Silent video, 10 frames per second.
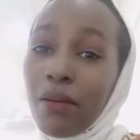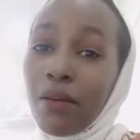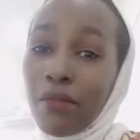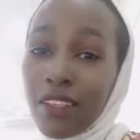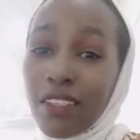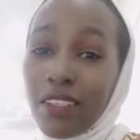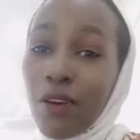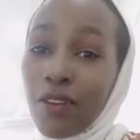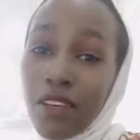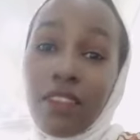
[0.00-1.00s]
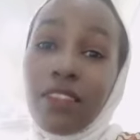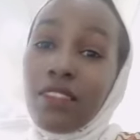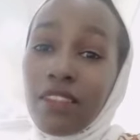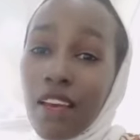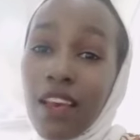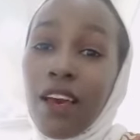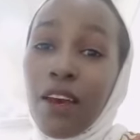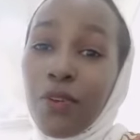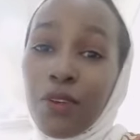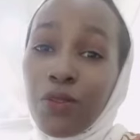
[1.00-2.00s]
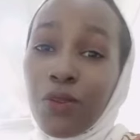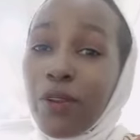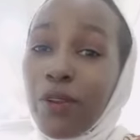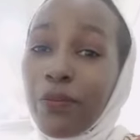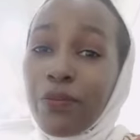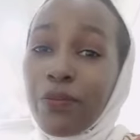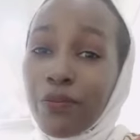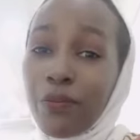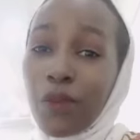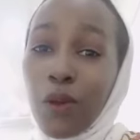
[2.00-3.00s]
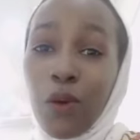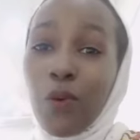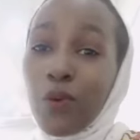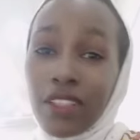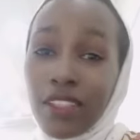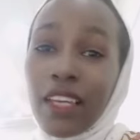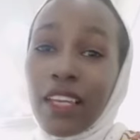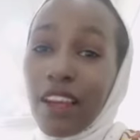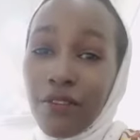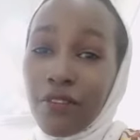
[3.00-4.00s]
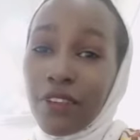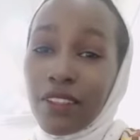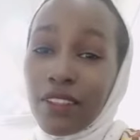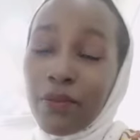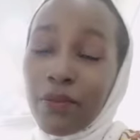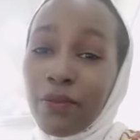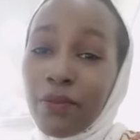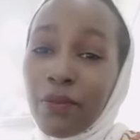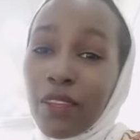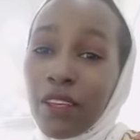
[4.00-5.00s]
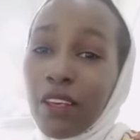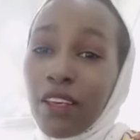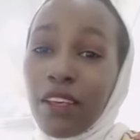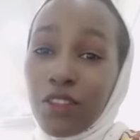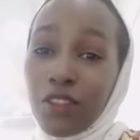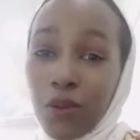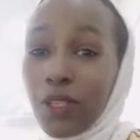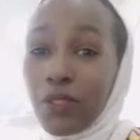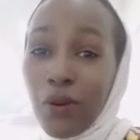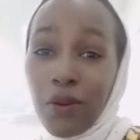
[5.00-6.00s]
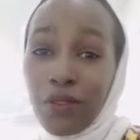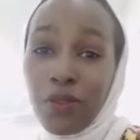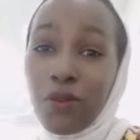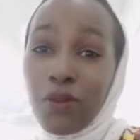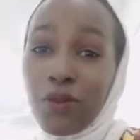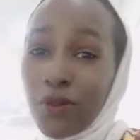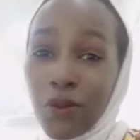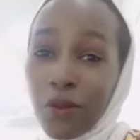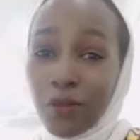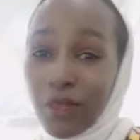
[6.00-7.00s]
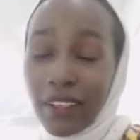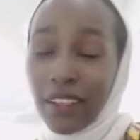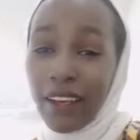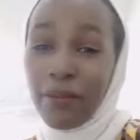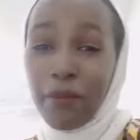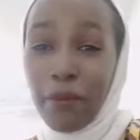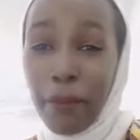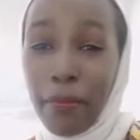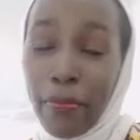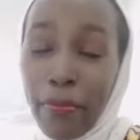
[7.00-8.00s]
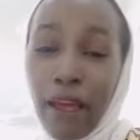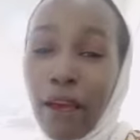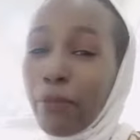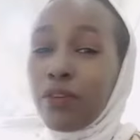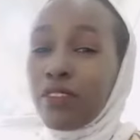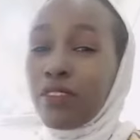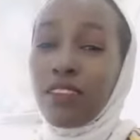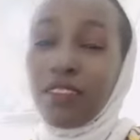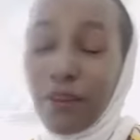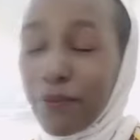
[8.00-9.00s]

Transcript: But now here is Rachel who needs an advice. She went on social media and posted,